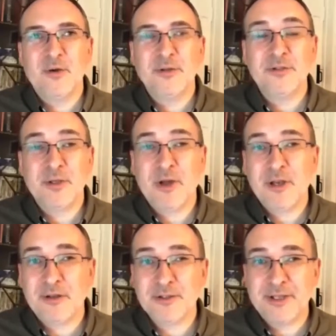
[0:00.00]
So
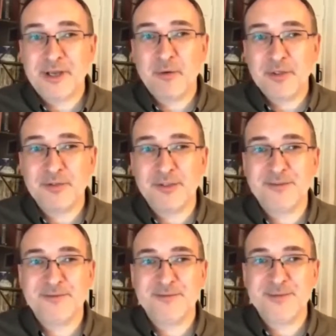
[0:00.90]
I'll ask you that question.
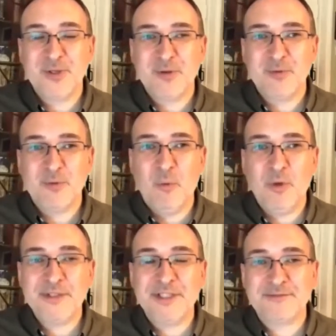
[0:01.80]

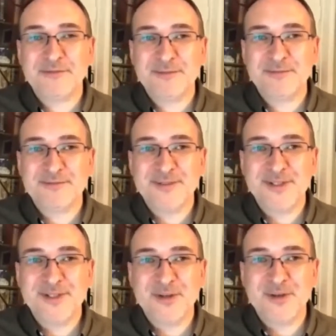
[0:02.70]
What if?
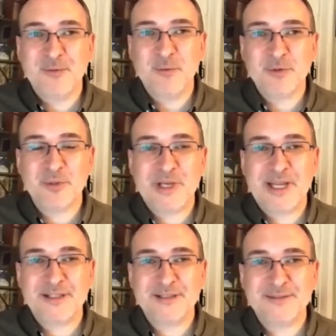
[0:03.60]
What's your plan?